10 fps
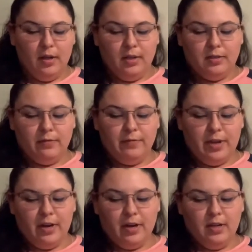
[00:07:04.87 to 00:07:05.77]

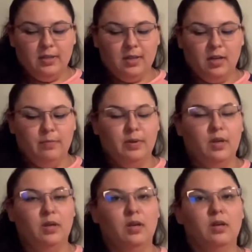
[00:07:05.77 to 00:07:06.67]
Severe is going to
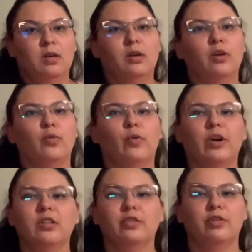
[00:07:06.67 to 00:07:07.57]
be
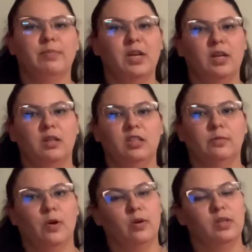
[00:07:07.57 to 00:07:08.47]
words are repeatedly
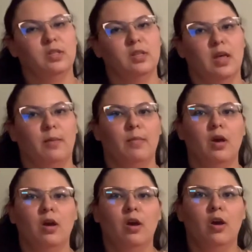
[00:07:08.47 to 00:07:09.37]
spoken to them,
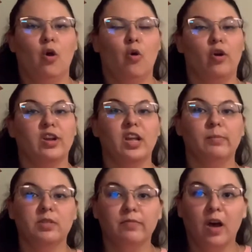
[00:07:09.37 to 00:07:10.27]
or
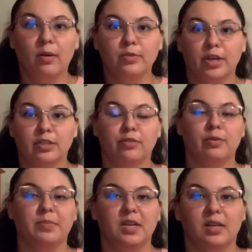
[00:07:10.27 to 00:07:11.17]
names of objects are
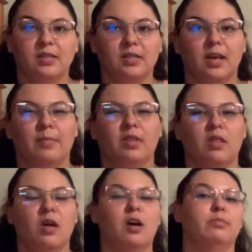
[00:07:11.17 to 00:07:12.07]
repeated to them and then
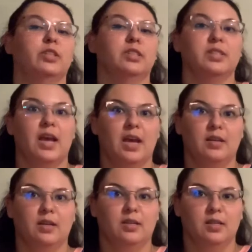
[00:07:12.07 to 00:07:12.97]
the object is
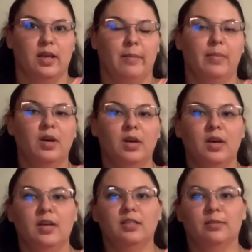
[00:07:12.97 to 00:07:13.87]
handed to them
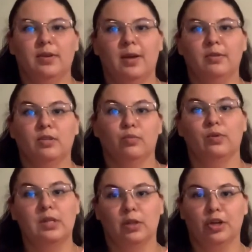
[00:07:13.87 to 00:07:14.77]
to be able to
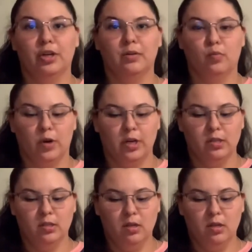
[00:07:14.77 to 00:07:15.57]
relearn words.